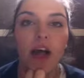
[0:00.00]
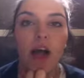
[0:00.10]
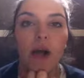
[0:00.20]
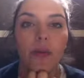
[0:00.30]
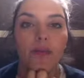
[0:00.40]

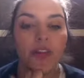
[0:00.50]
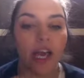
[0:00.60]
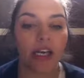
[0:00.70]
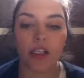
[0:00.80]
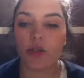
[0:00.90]

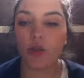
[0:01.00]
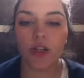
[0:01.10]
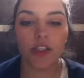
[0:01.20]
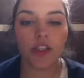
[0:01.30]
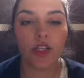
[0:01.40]
And as
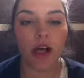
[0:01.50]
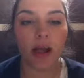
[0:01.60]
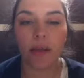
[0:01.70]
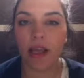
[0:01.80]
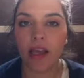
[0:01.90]
always,
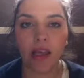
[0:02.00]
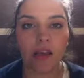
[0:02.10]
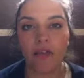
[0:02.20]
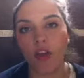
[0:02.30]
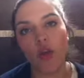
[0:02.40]
I'm
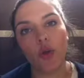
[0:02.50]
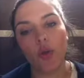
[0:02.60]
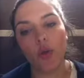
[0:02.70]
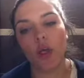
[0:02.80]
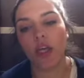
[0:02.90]
here for
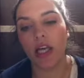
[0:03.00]
you.